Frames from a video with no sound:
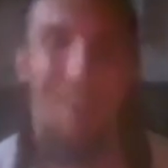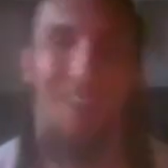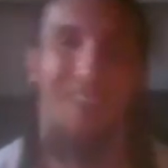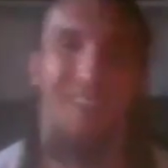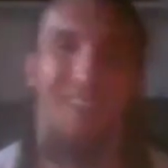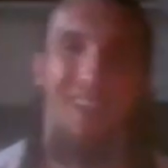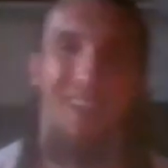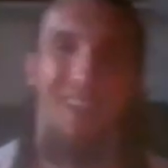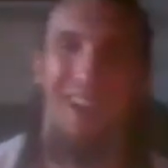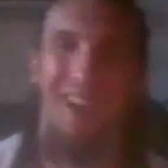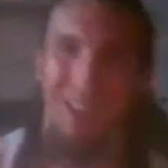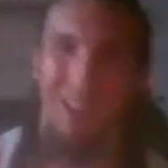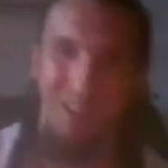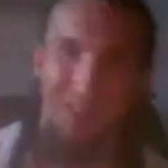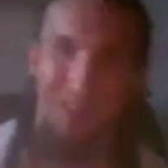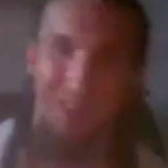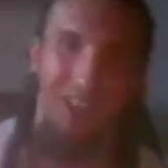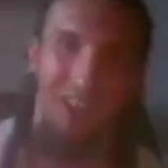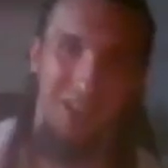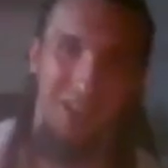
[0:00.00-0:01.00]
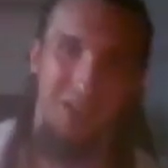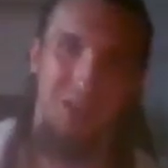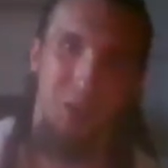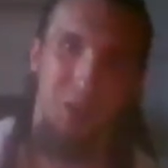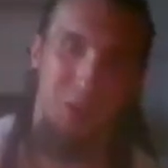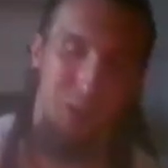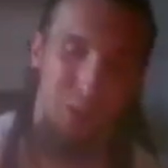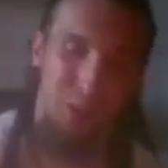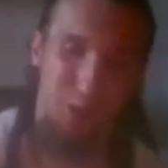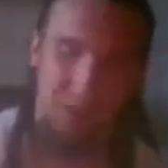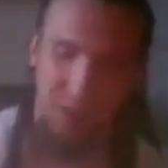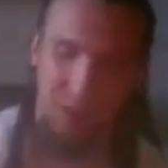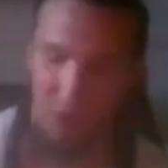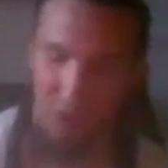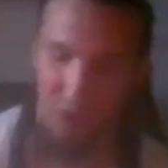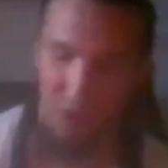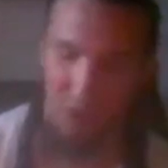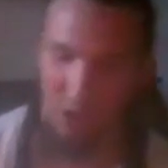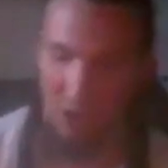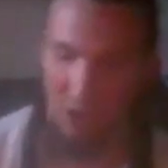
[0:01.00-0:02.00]
Mm-hmm. Um, mm-hmm. And so he goes to
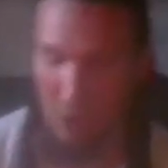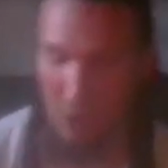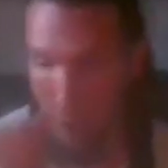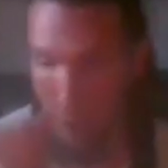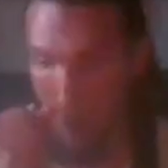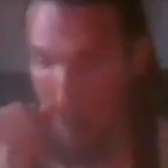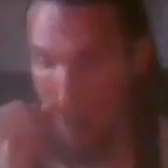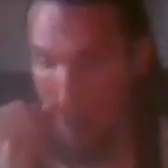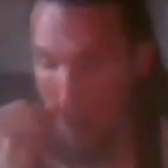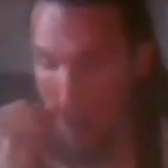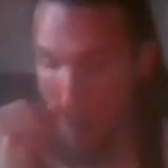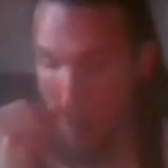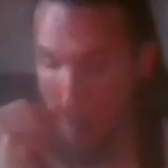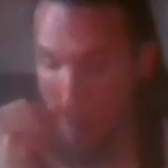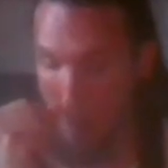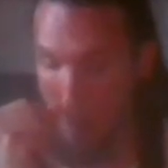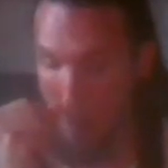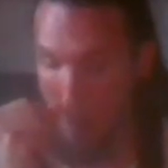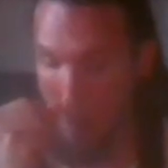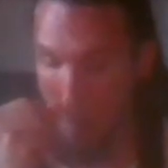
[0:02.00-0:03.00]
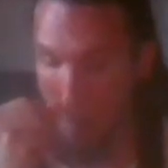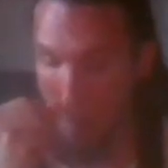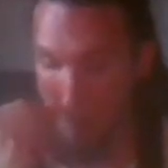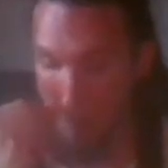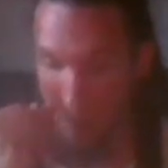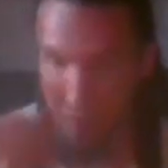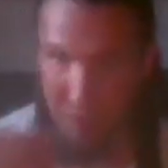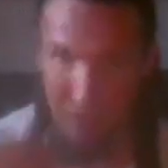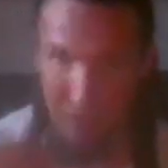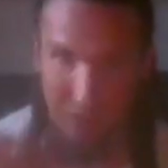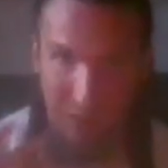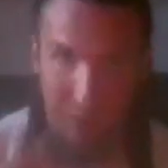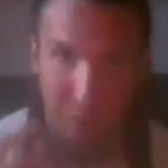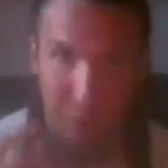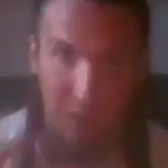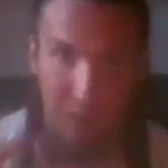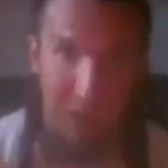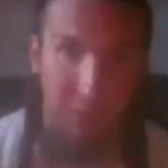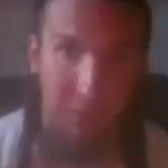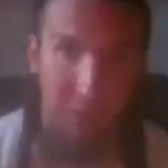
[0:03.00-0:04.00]
Valhalla. Um, they did
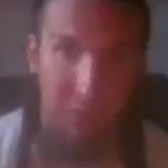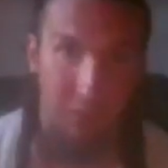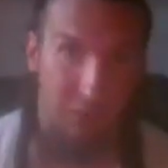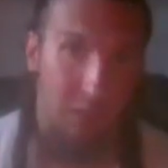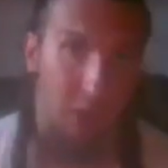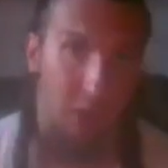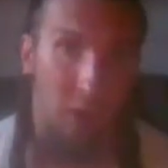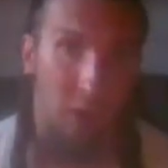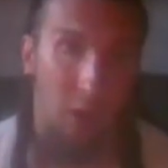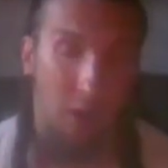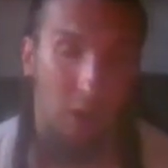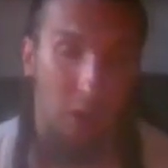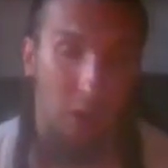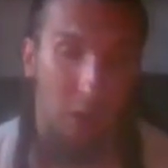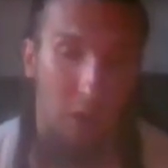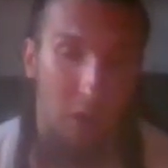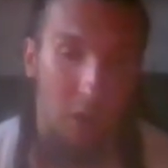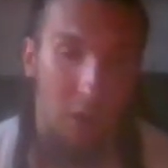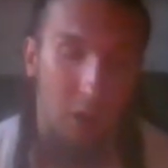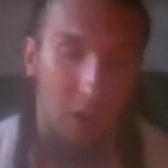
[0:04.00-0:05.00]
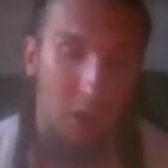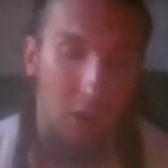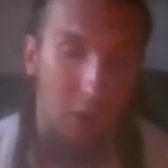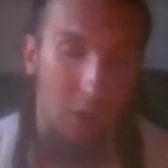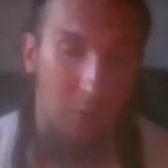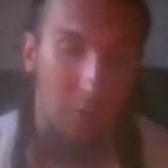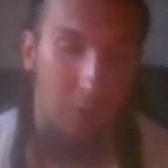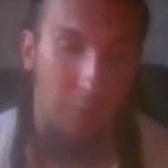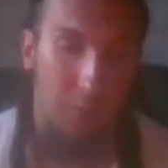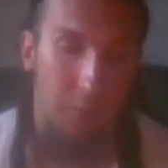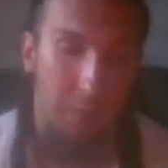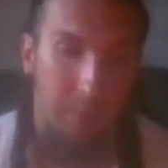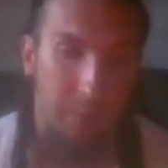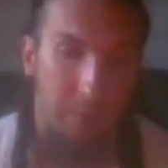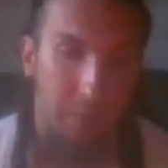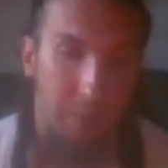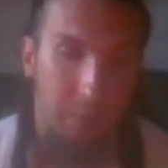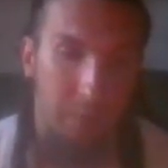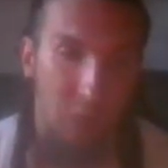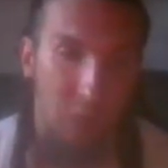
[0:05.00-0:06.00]
believe in Valhalla, um,
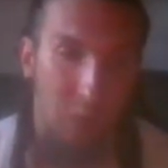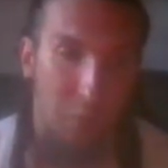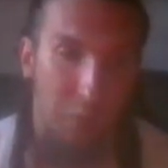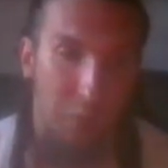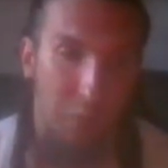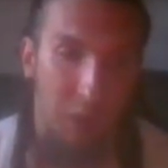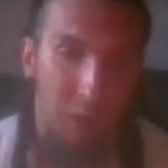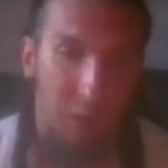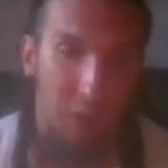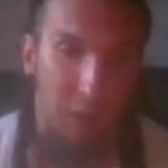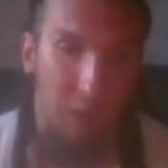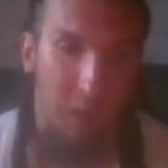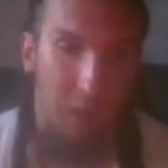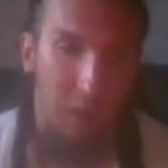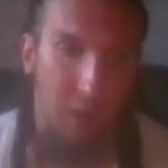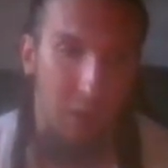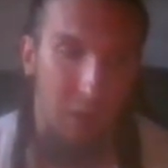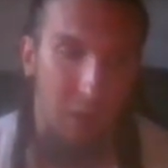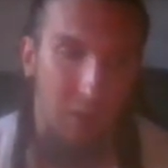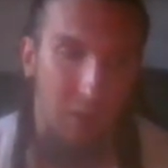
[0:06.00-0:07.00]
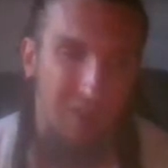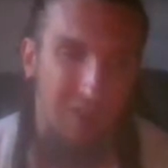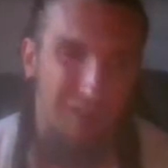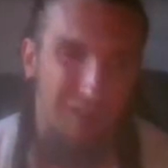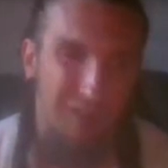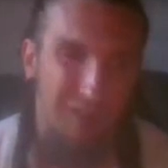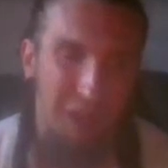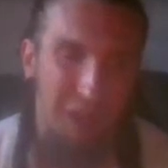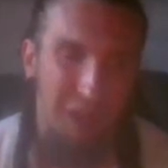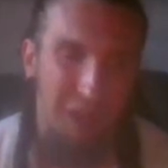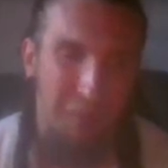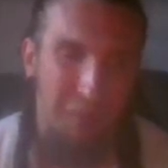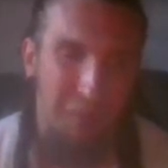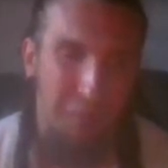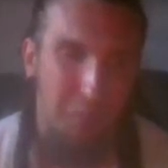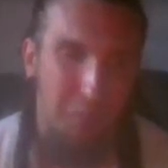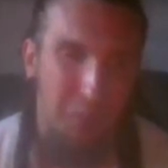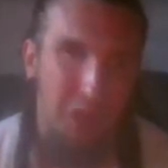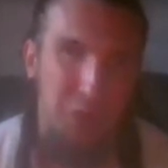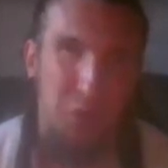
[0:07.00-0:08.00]
but did they
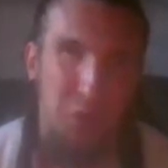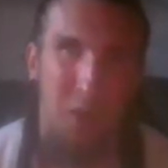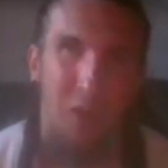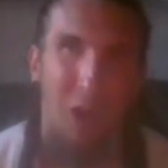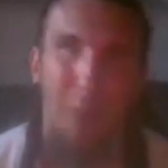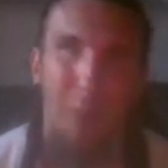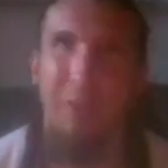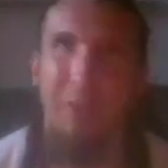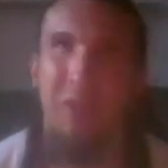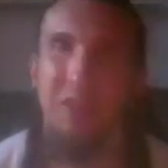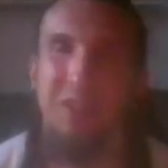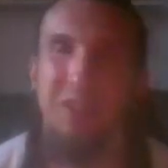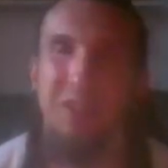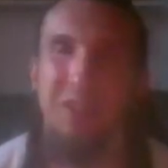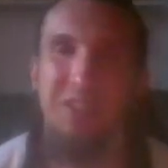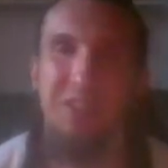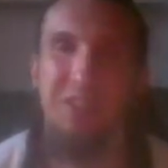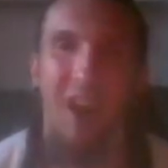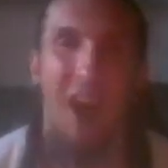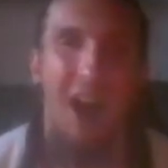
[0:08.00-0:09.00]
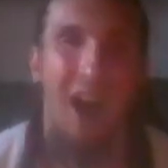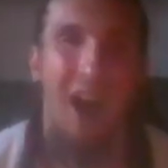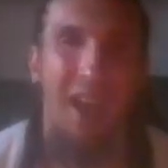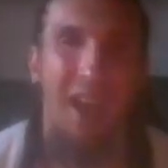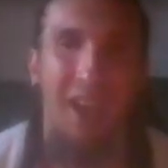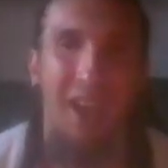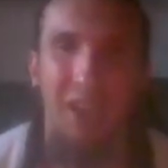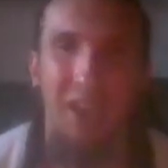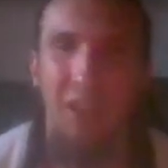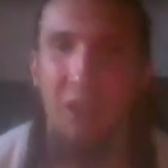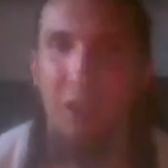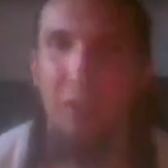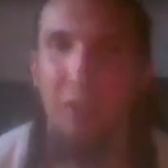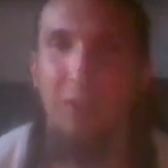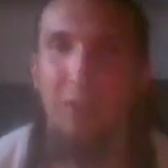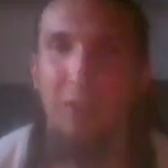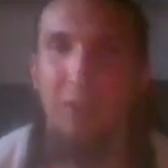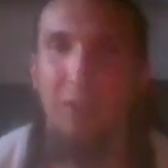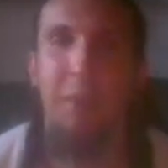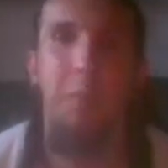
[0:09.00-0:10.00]
picture it up in the sky,
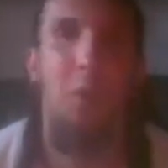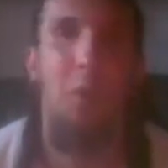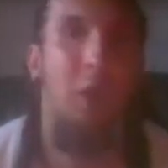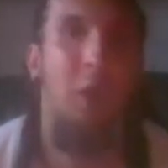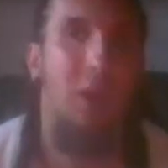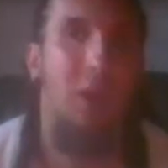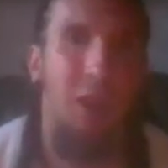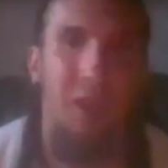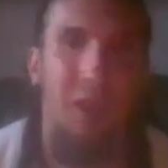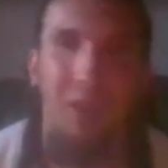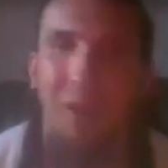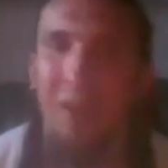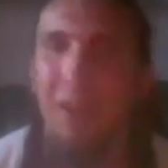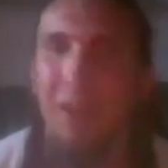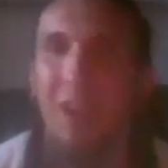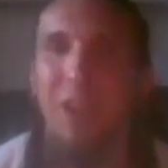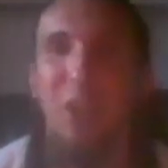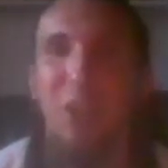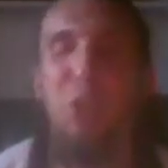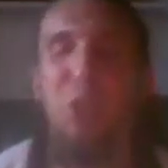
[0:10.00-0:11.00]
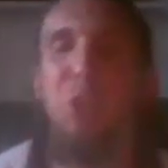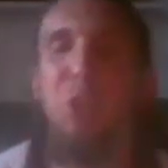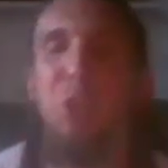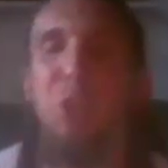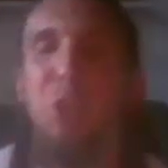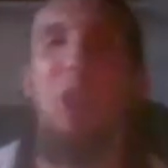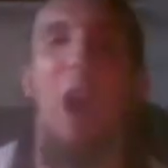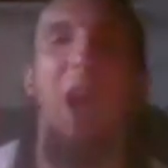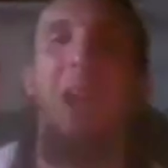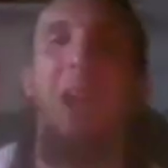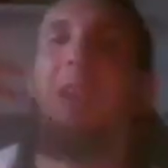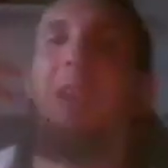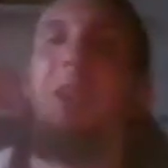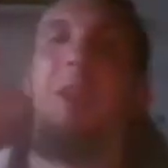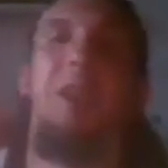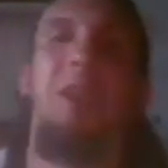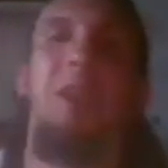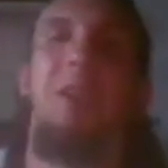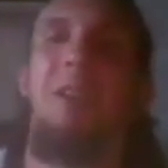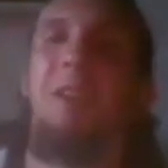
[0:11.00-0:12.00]
glimmering,
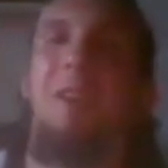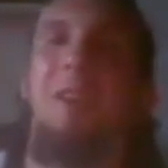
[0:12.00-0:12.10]
shining?